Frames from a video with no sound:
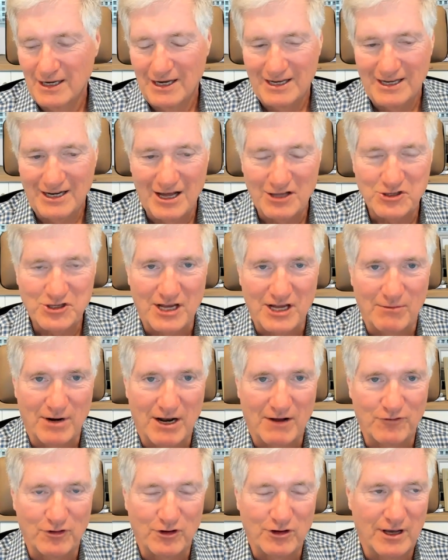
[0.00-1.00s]
I'll sum it up
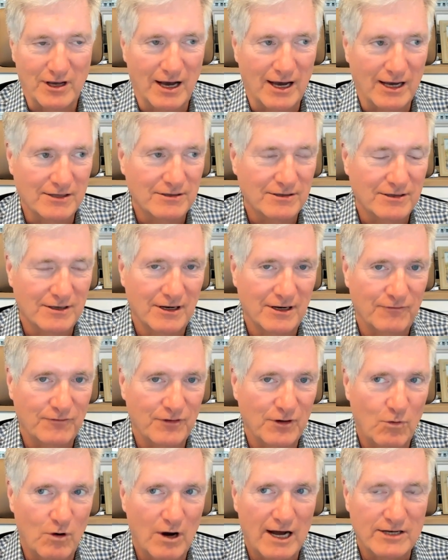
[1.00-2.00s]
for you guys. If you
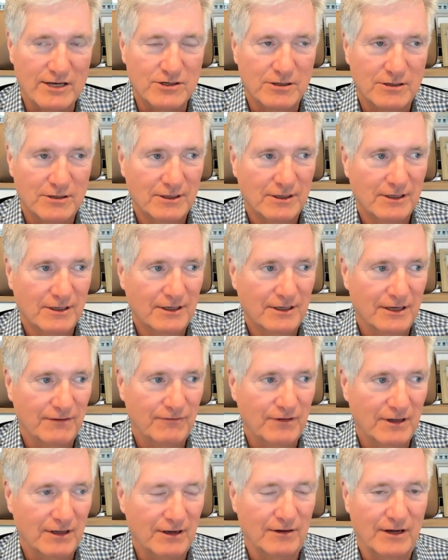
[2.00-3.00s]
watch...
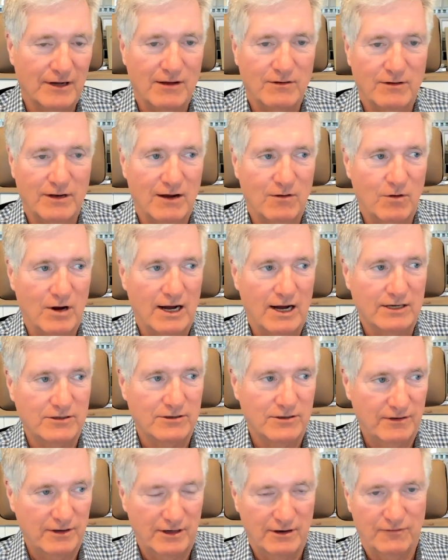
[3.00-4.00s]
I watch,
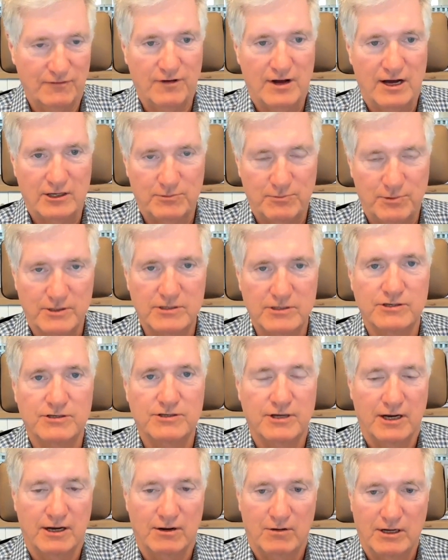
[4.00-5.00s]
Fox Business
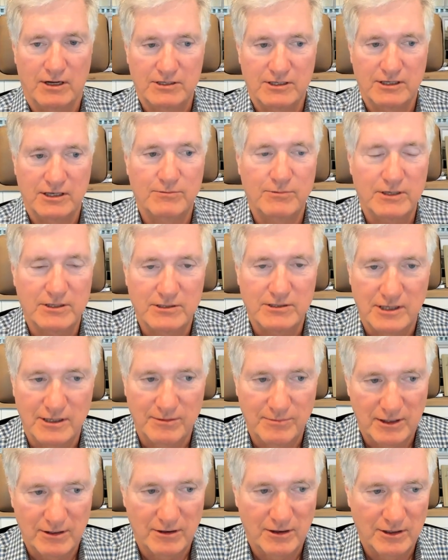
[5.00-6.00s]
and I watch CNBC
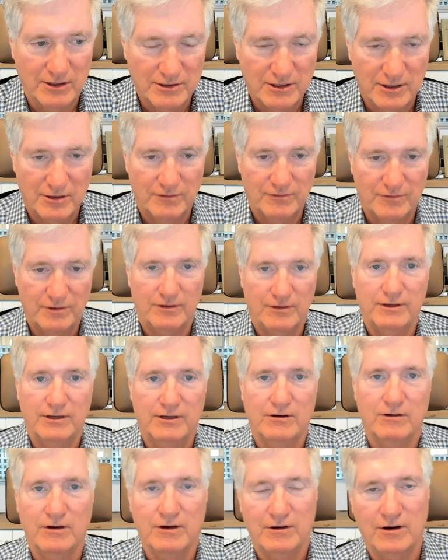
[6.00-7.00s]
because,
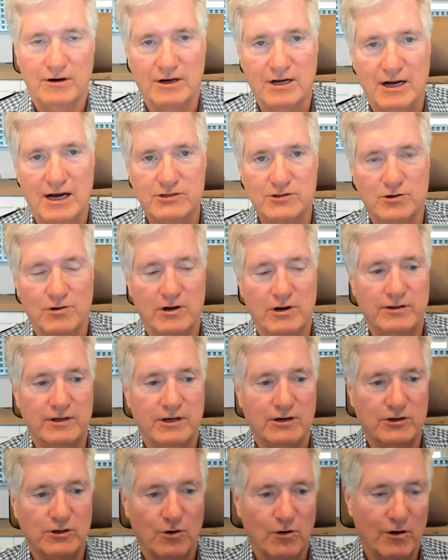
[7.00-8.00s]
our guys are on
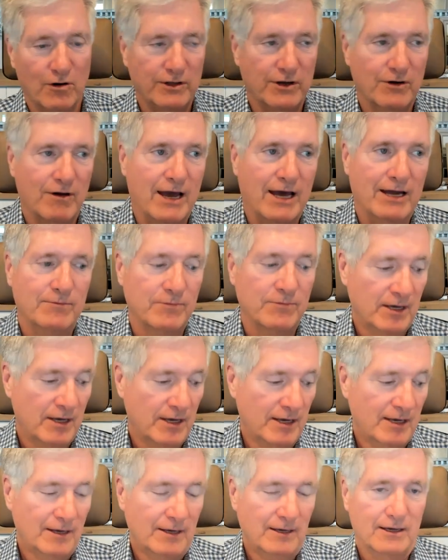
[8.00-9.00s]
there, you're on there, Adam.
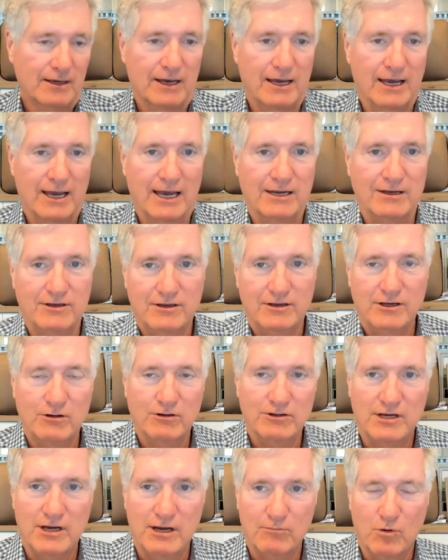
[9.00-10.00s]
And you know
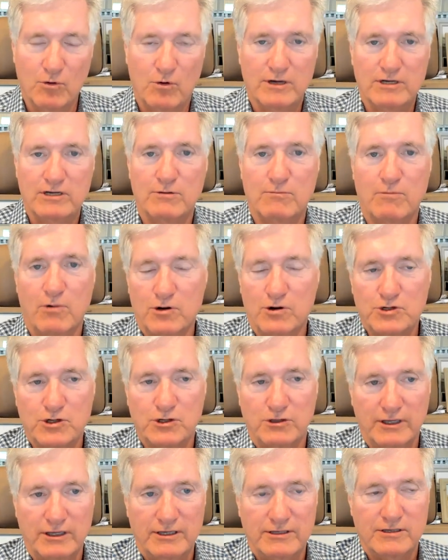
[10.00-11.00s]
what the #1
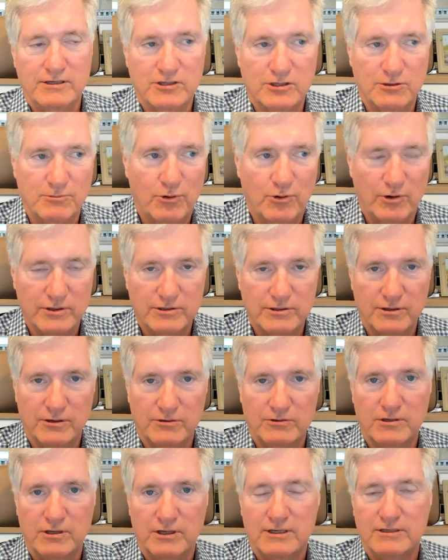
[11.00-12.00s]
commercial is that supports
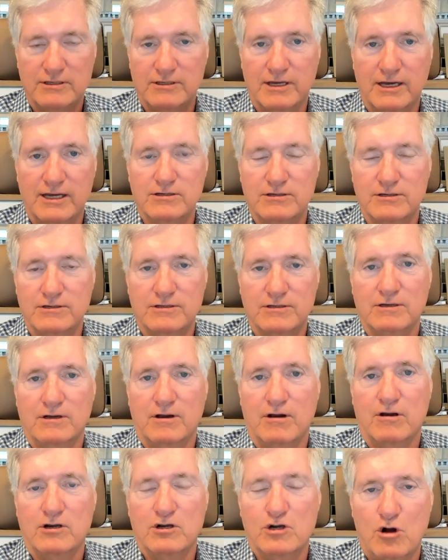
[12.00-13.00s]
those stations
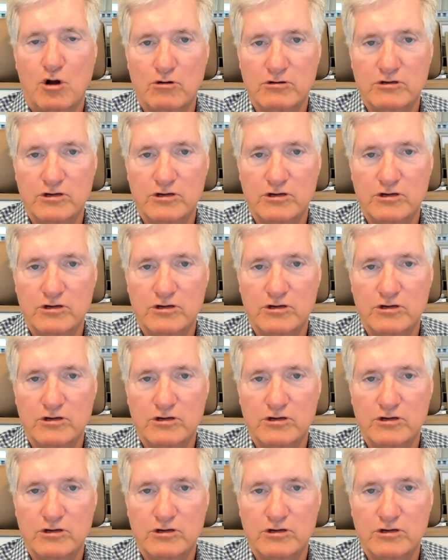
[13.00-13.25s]
are gold